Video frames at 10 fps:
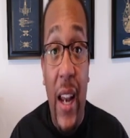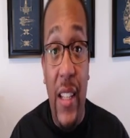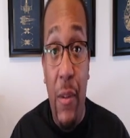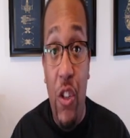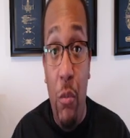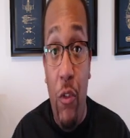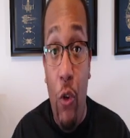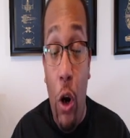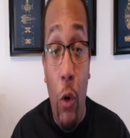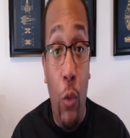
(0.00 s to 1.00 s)
I mentioned
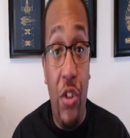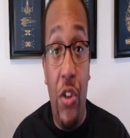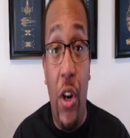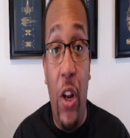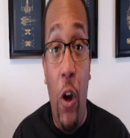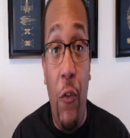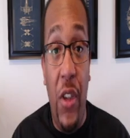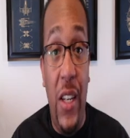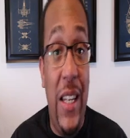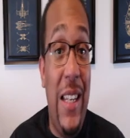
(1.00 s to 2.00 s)
before, we're starting off with a
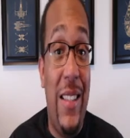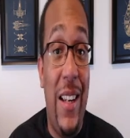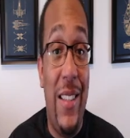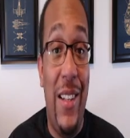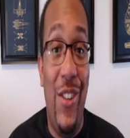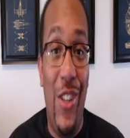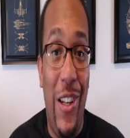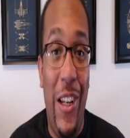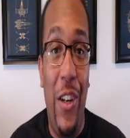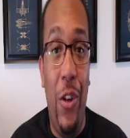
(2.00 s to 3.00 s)
D6 in
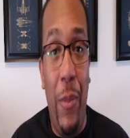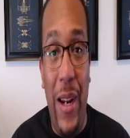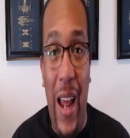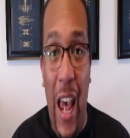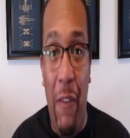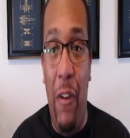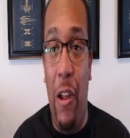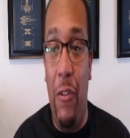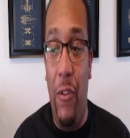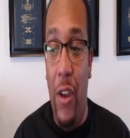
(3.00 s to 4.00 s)
agility due to being a half elf.